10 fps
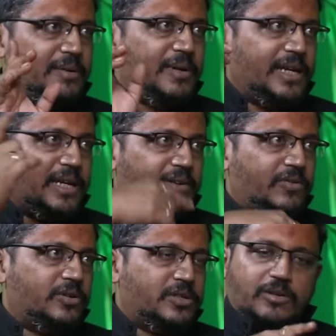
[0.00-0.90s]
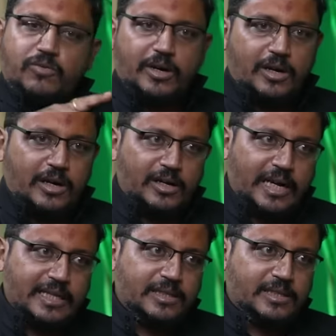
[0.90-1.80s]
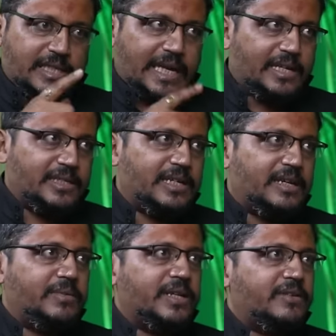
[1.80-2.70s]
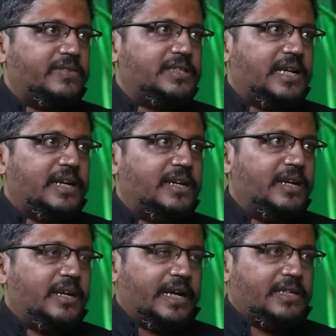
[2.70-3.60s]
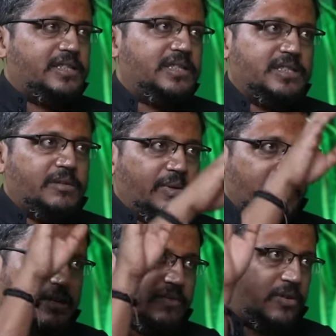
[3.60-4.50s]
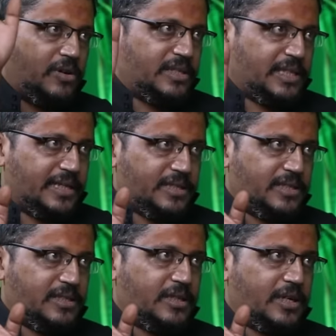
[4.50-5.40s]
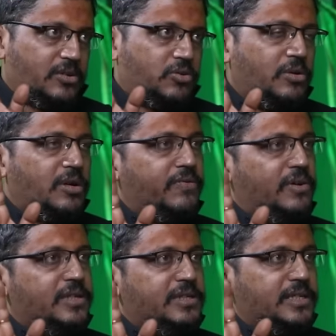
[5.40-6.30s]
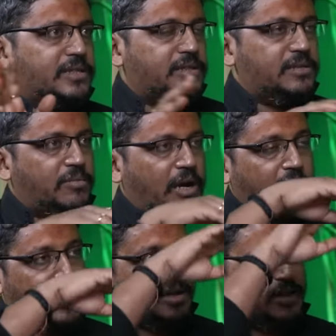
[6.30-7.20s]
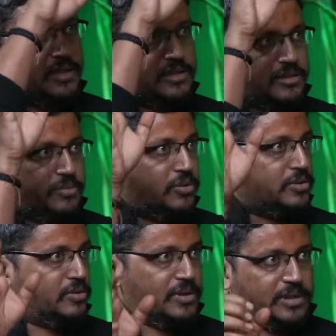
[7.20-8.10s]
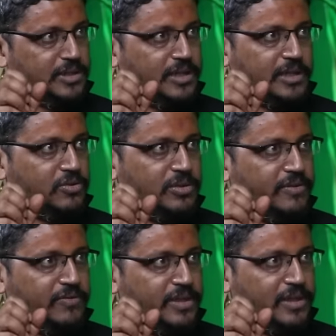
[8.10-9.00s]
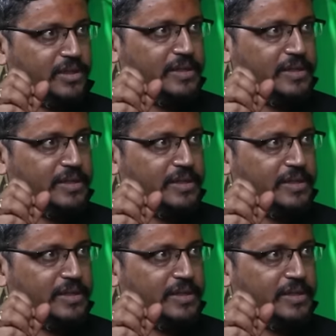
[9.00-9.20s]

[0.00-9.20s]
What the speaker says: Immediately evolution. The world runs, cycles run because of desire. And she is the mother of all desires. She is the controller of all desires. She is the Maha Tripura Sundari. She controls everything.